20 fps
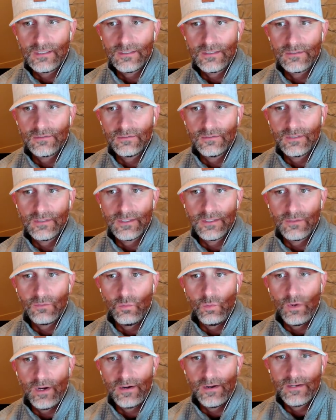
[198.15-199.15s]
So like,
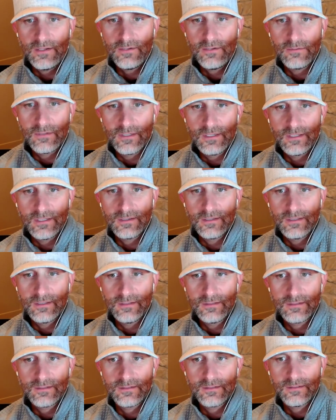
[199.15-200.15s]
where do you get
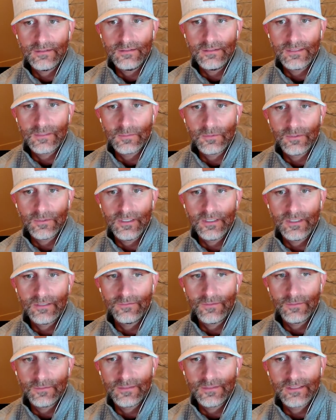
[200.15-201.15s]
this inspiration
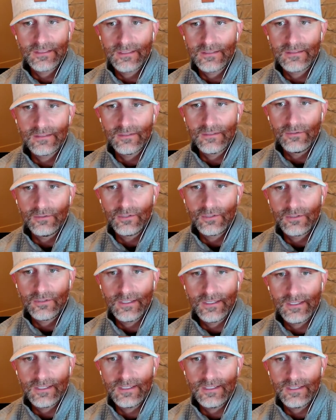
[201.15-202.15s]
from? Because it doesn't look
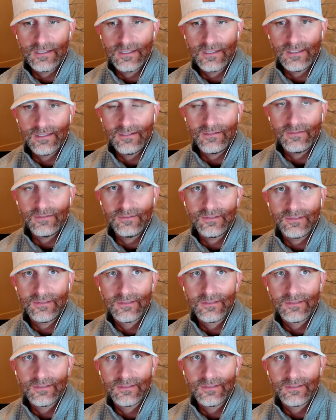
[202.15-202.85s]
like anything else.